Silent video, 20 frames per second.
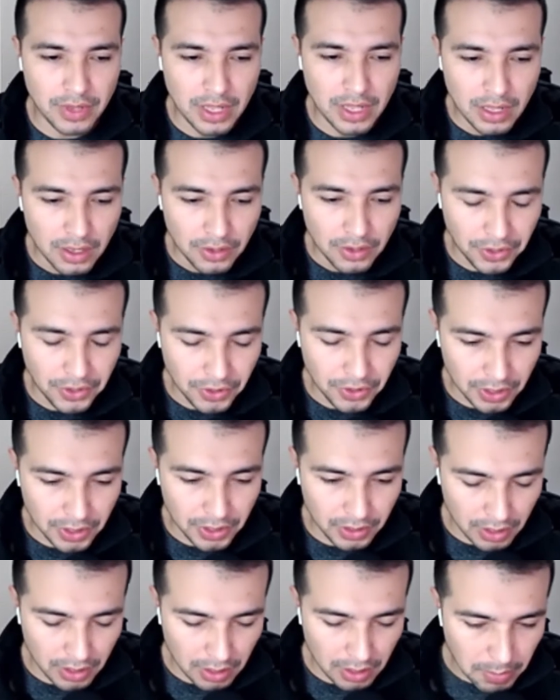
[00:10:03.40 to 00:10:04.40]
the other thing
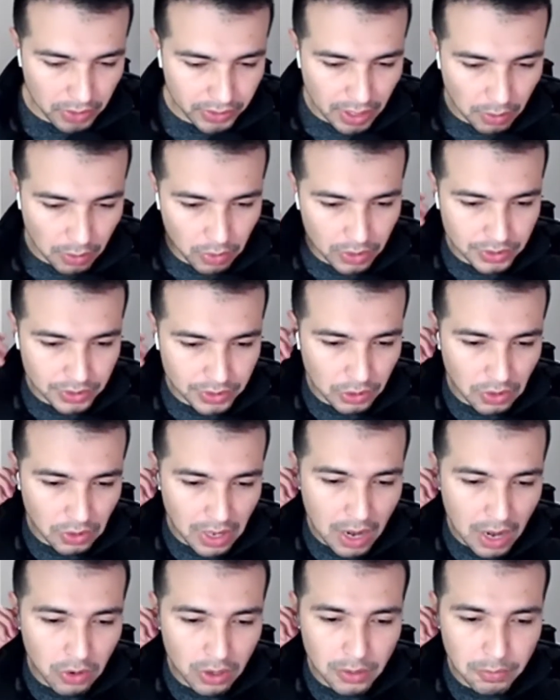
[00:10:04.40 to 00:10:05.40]
about that was,
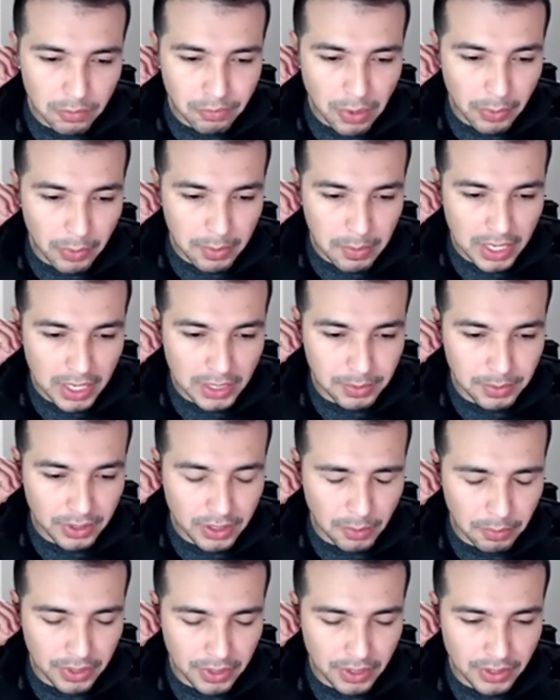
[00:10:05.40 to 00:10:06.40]
our property management
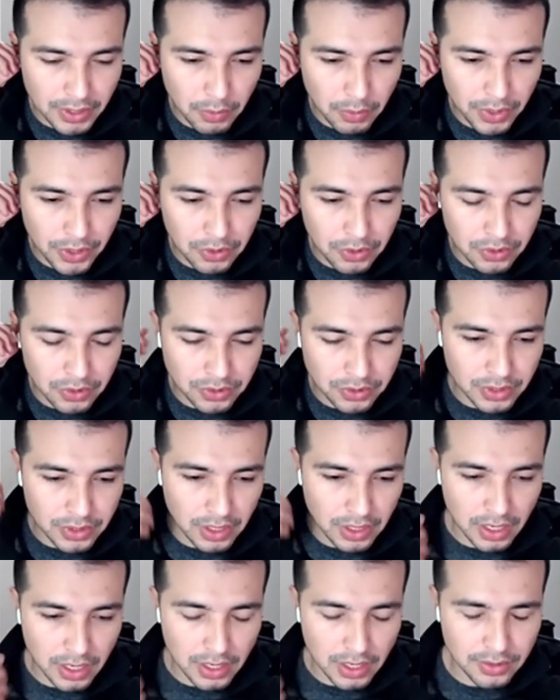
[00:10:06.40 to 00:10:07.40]
company that we use
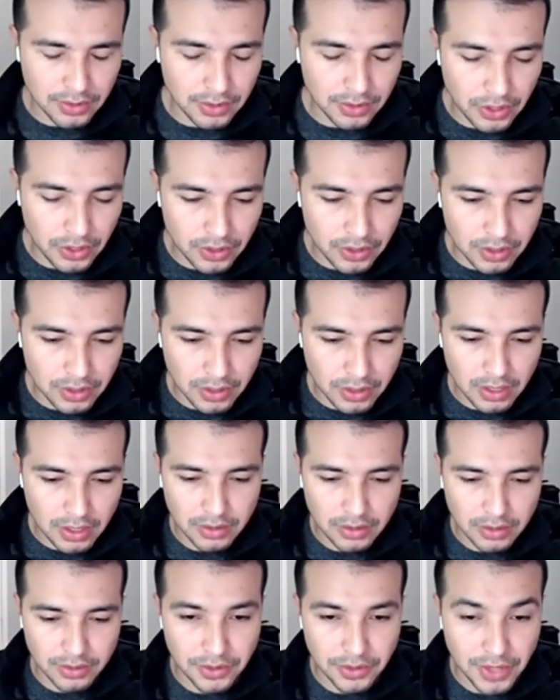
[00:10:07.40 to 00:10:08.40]
in
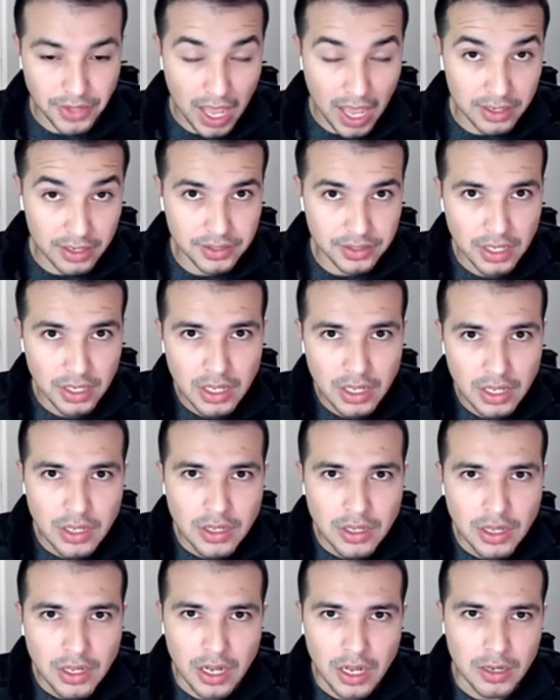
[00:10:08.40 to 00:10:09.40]
Dallas,
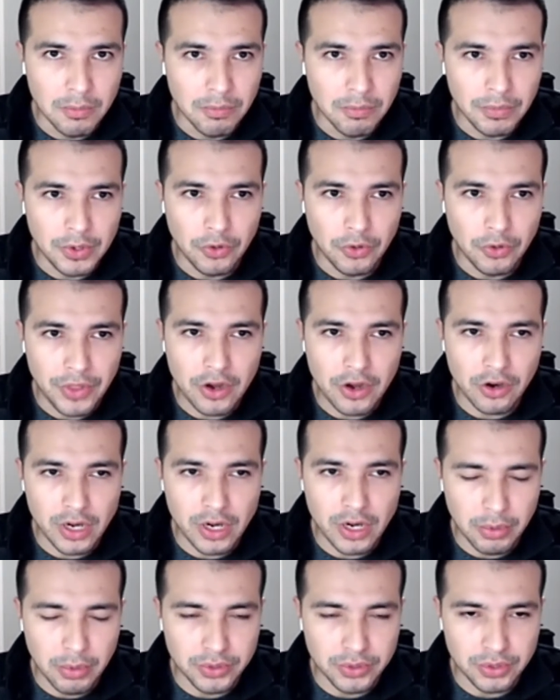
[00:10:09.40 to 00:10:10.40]
they are
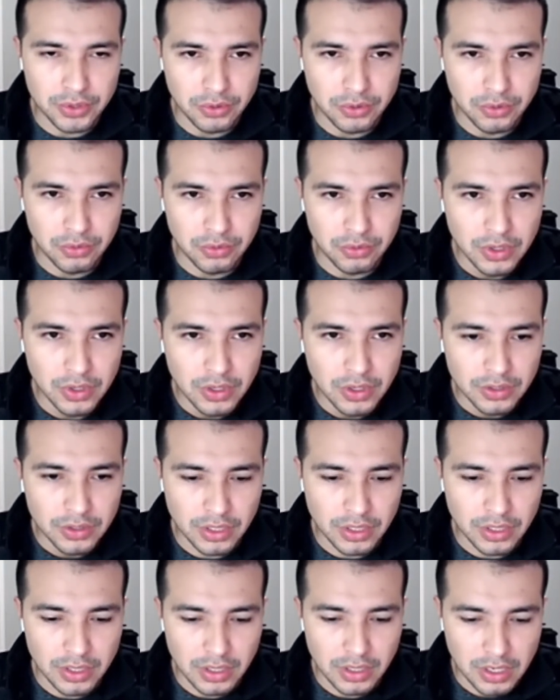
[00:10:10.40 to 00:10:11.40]
able to
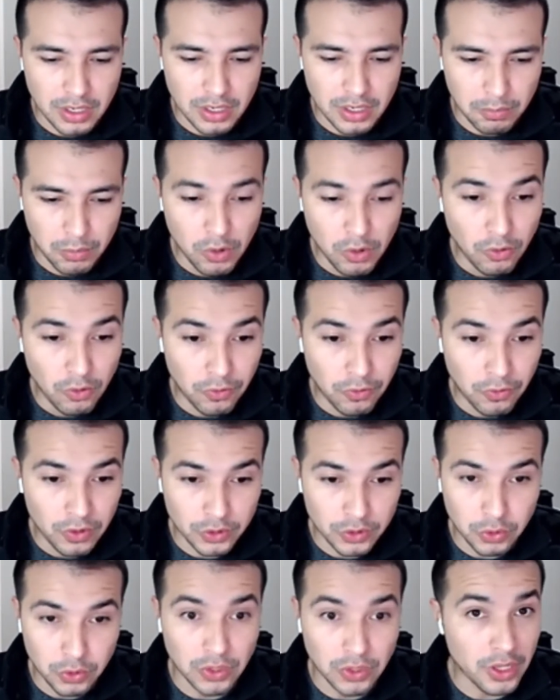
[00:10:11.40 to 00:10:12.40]
move
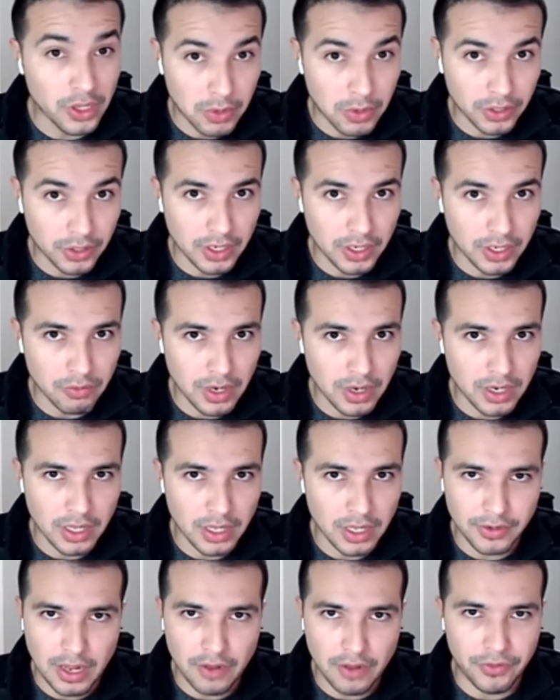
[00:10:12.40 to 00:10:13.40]
to another market, right?
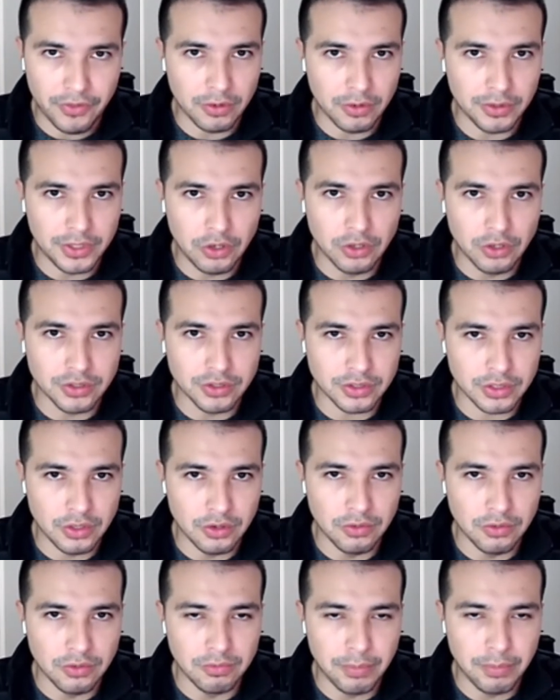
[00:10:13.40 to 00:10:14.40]
If the deal's,
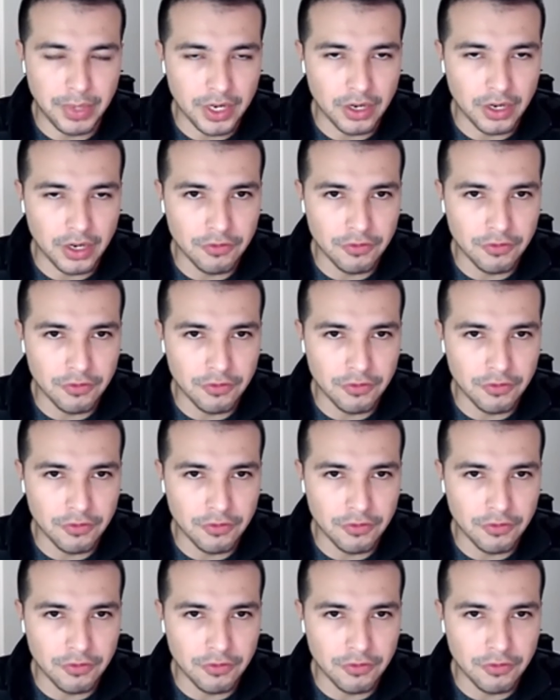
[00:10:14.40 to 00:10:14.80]
big enough,